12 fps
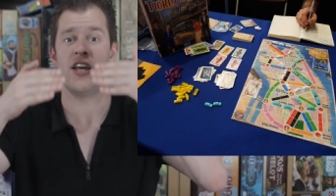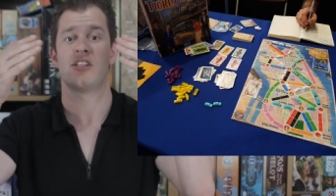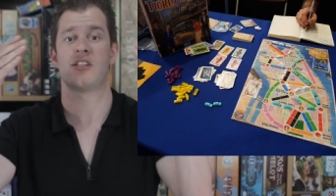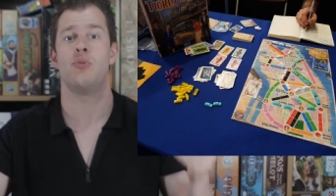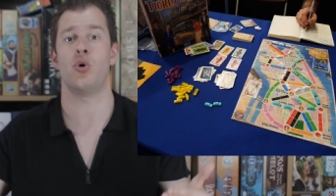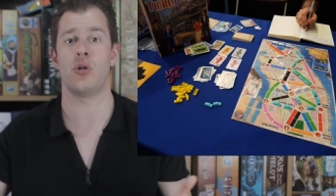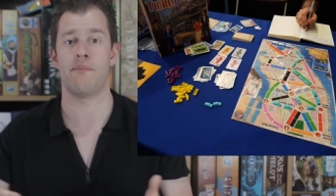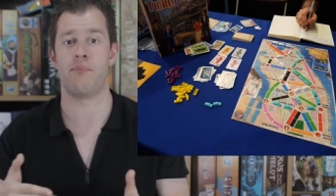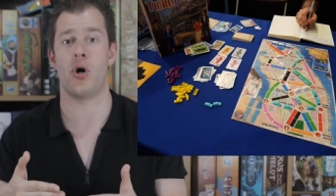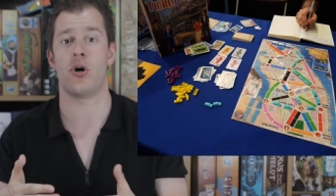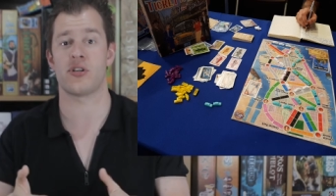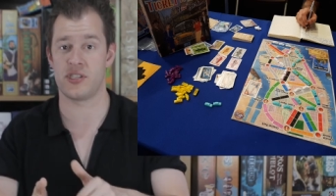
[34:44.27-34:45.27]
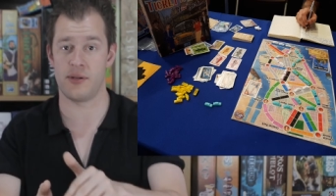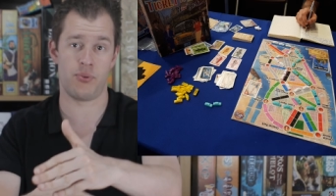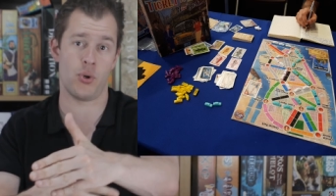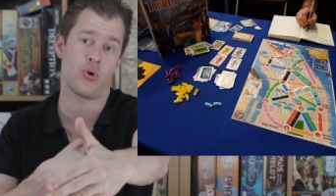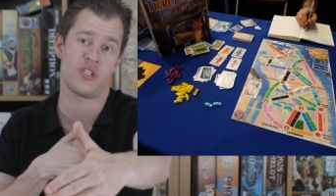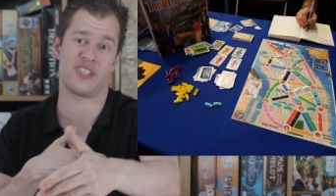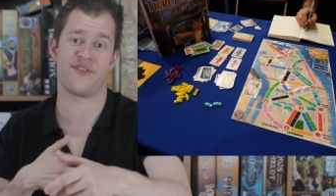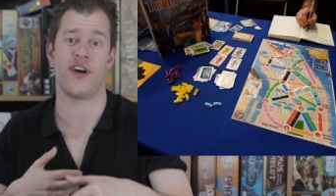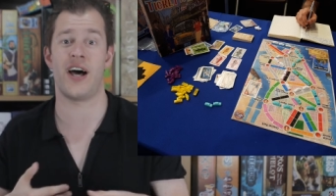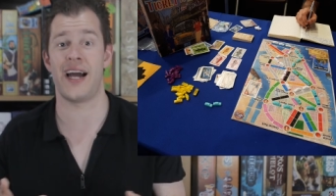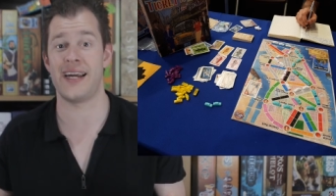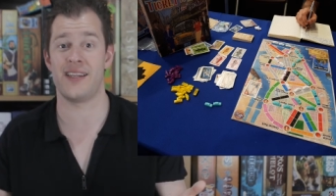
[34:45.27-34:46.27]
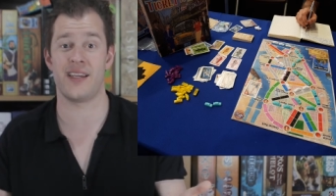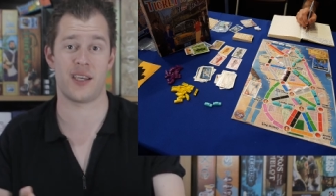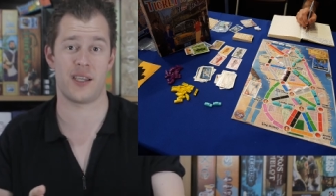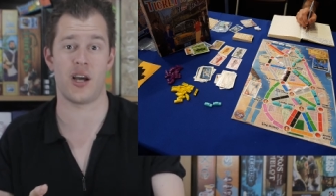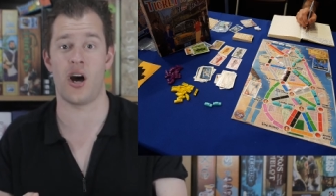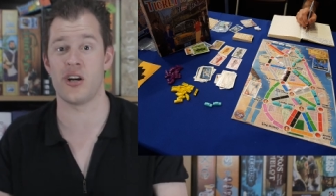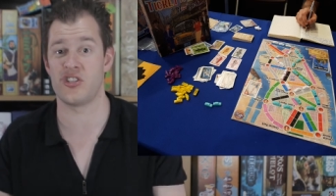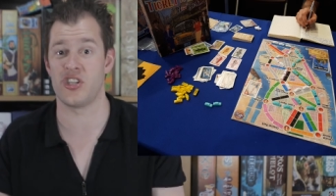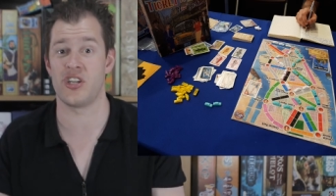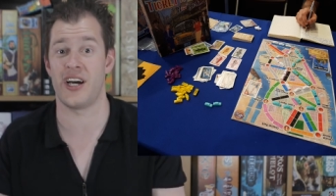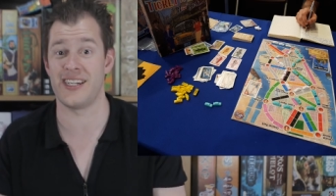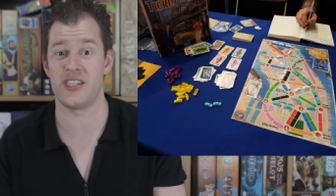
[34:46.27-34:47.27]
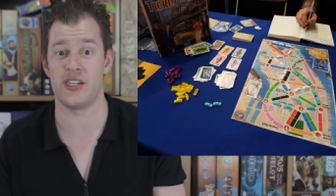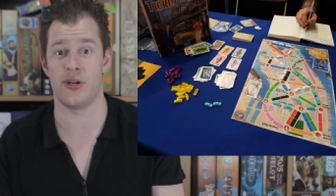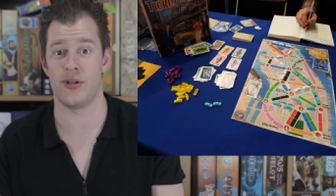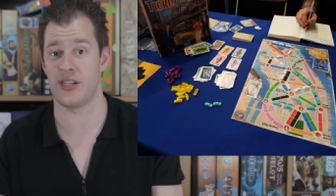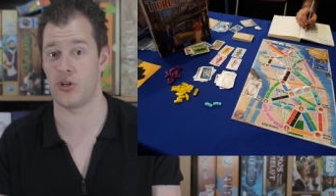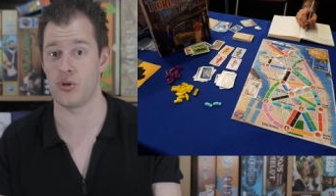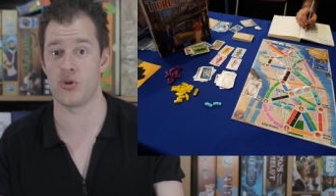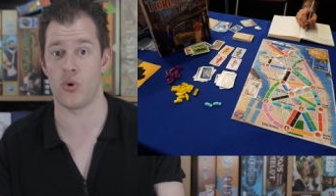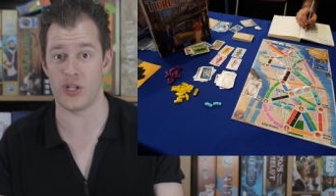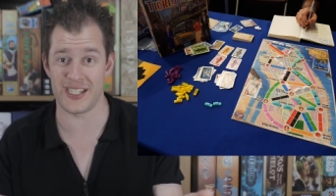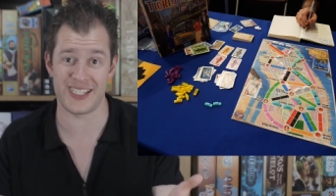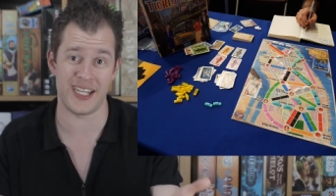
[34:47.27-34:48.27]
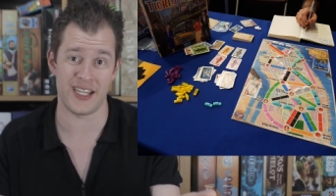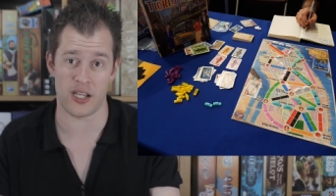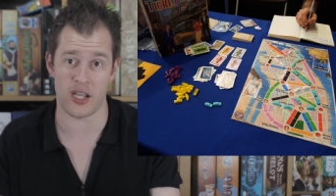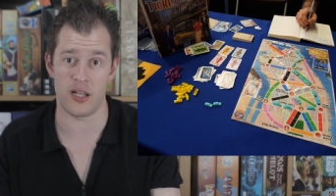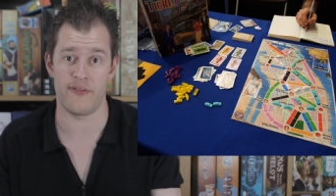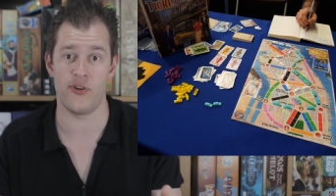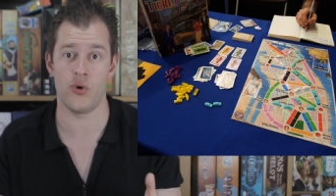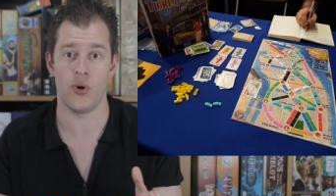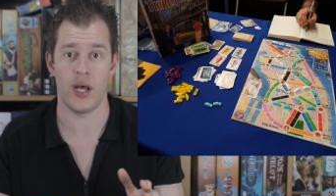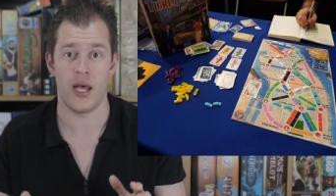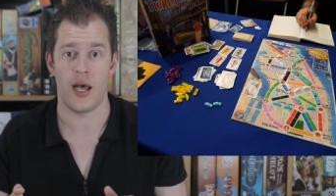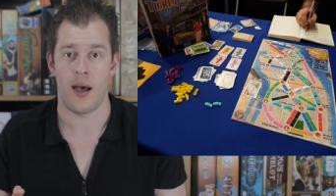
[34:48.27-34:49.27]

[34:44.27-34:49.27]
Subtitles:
Smaller box, the board is fine, the cards are nice, you know, they're good quality and they're colourful.